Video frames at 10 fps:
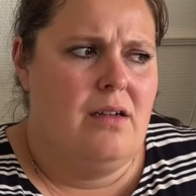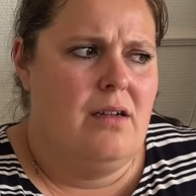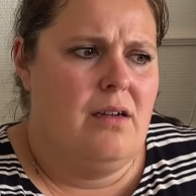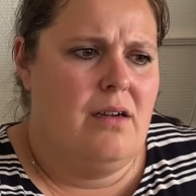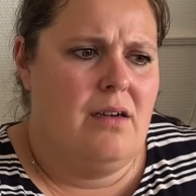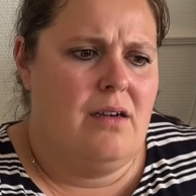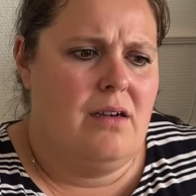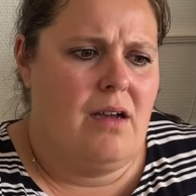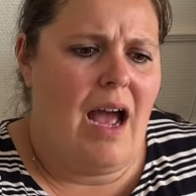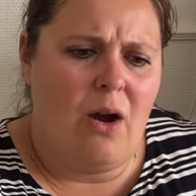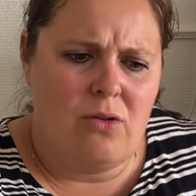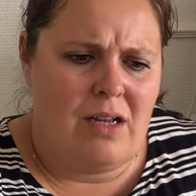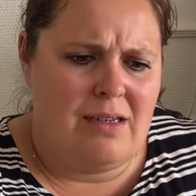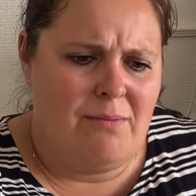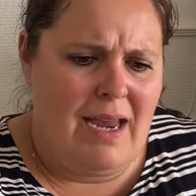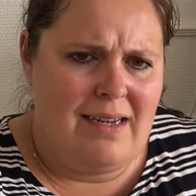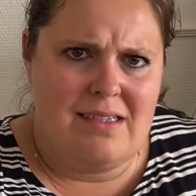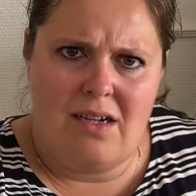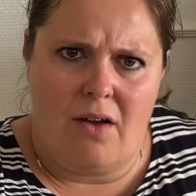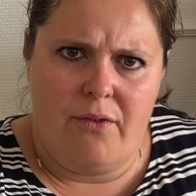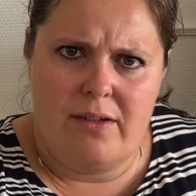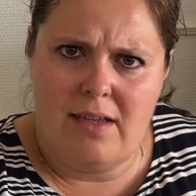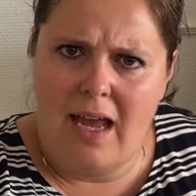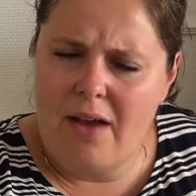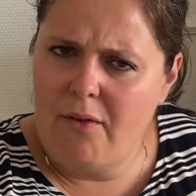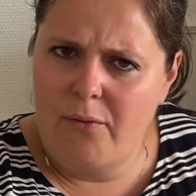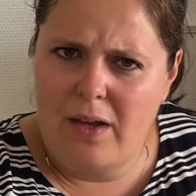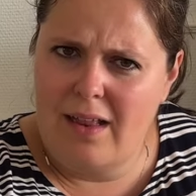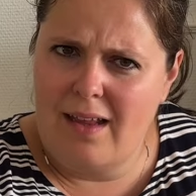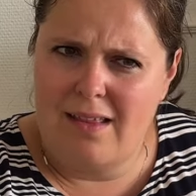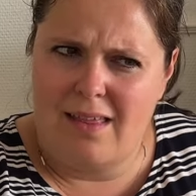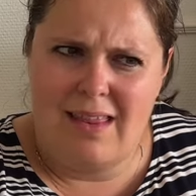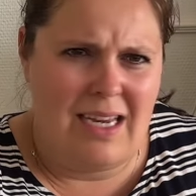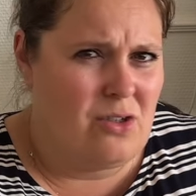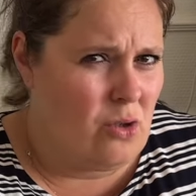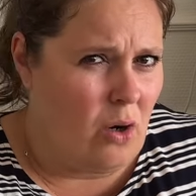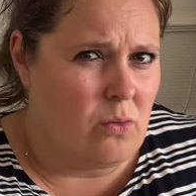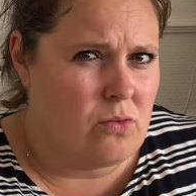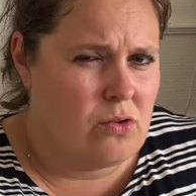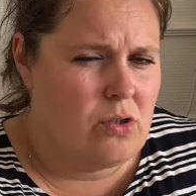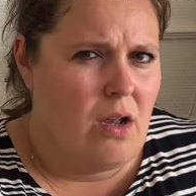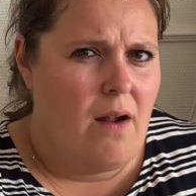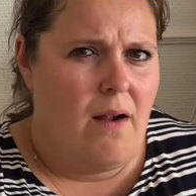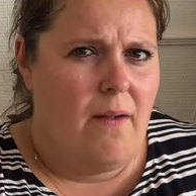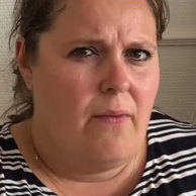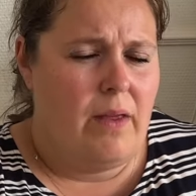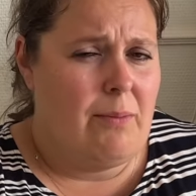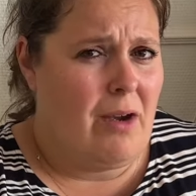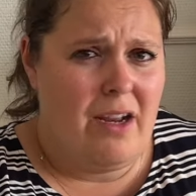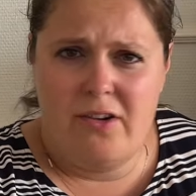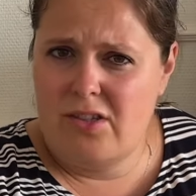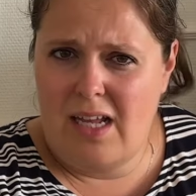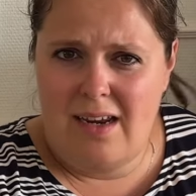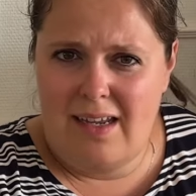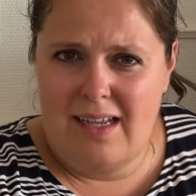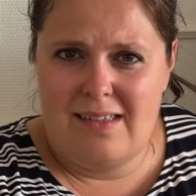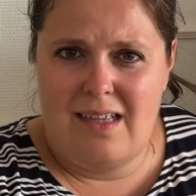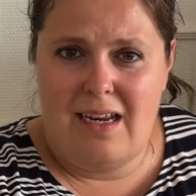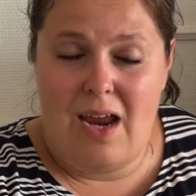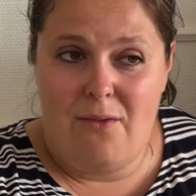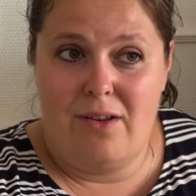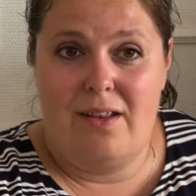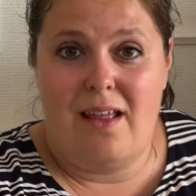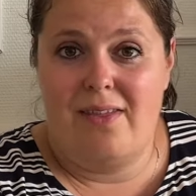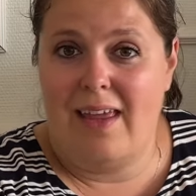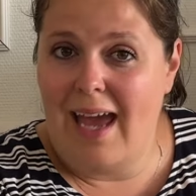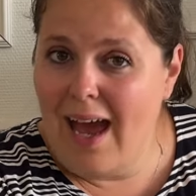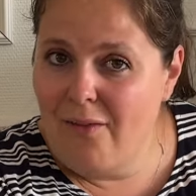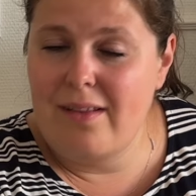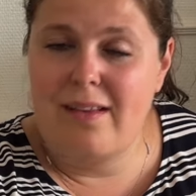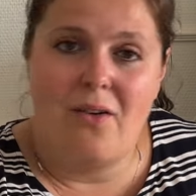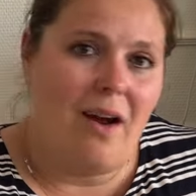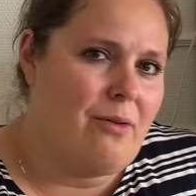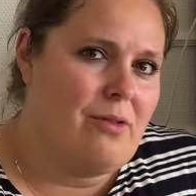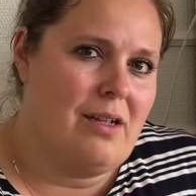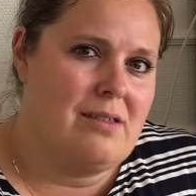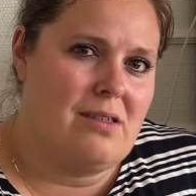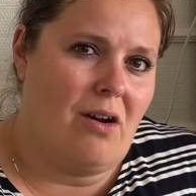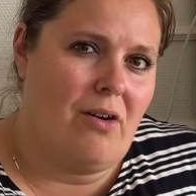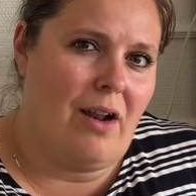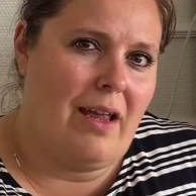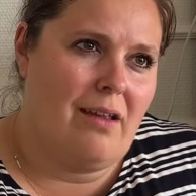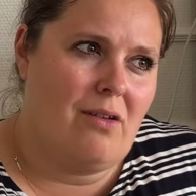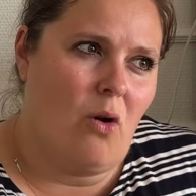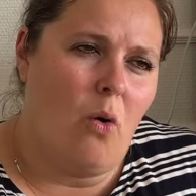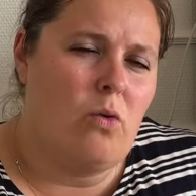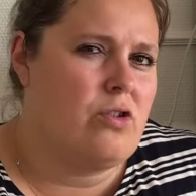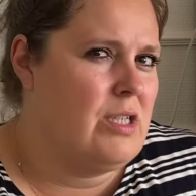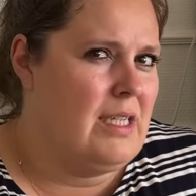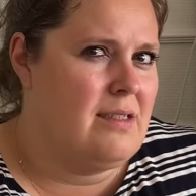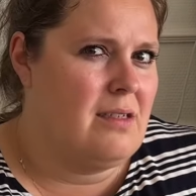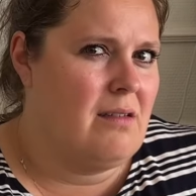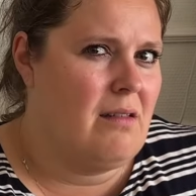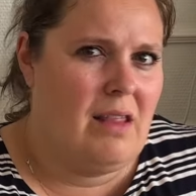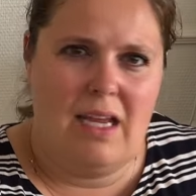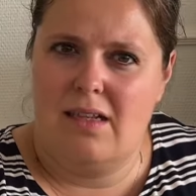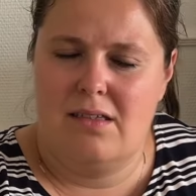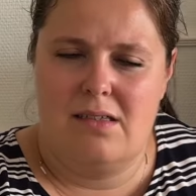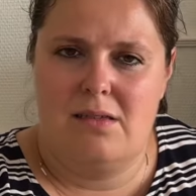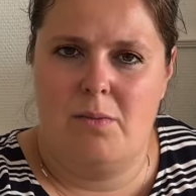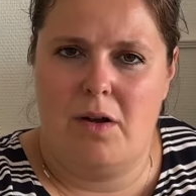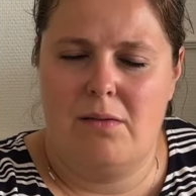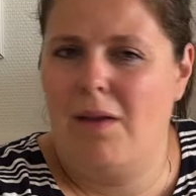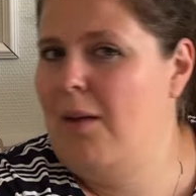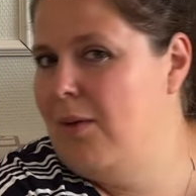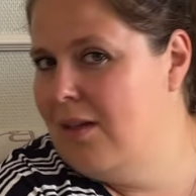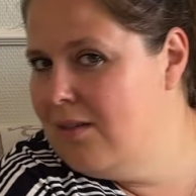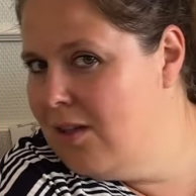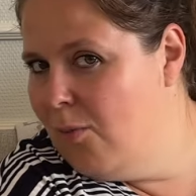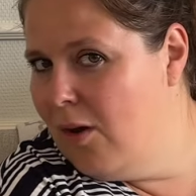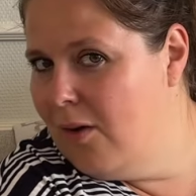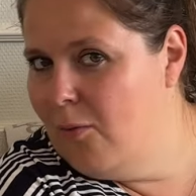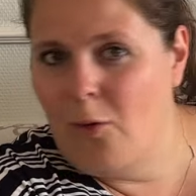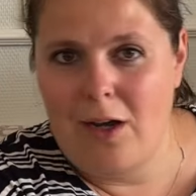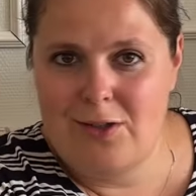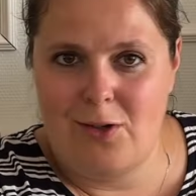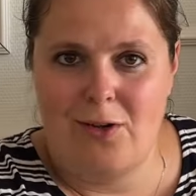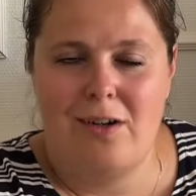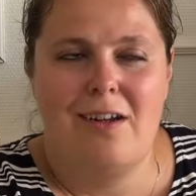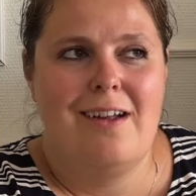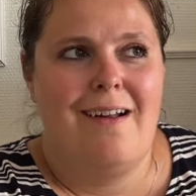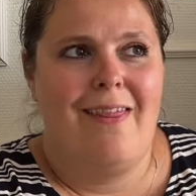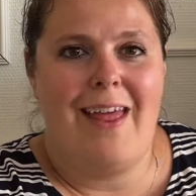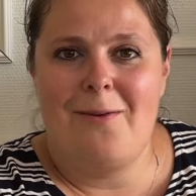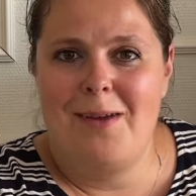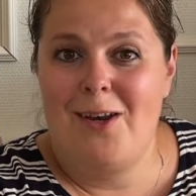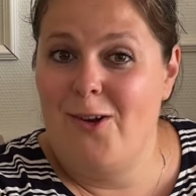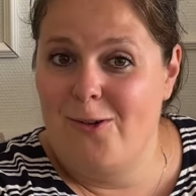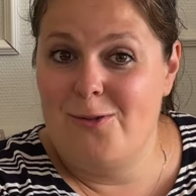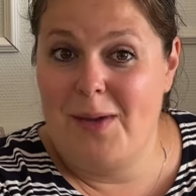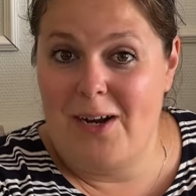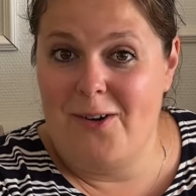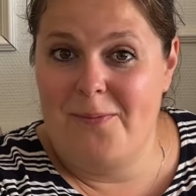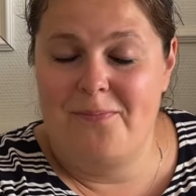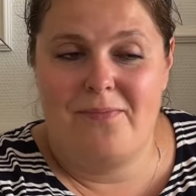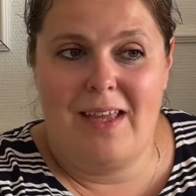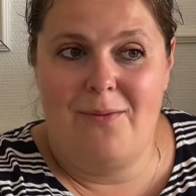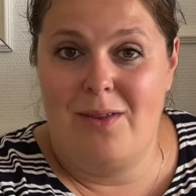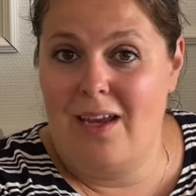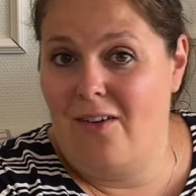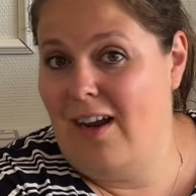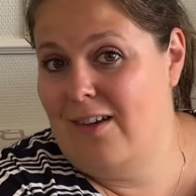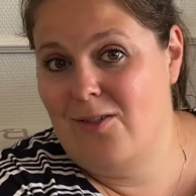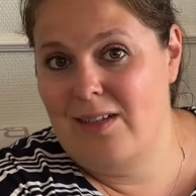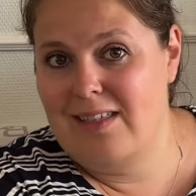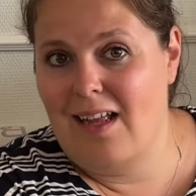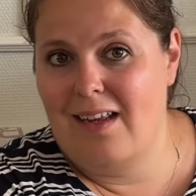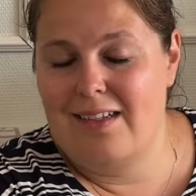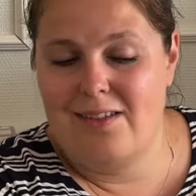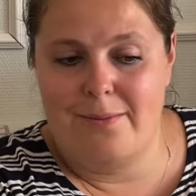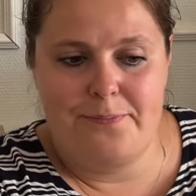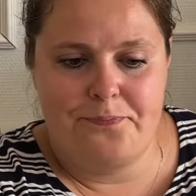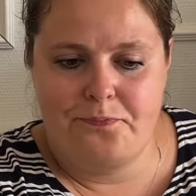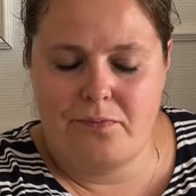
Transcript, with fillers: uh, outlet made stuff? Because I have a feeling that they don't. In my understanding is that everything that they have their outlets are like old season things, but maybe someone wiser than me knows better if they are actually selling some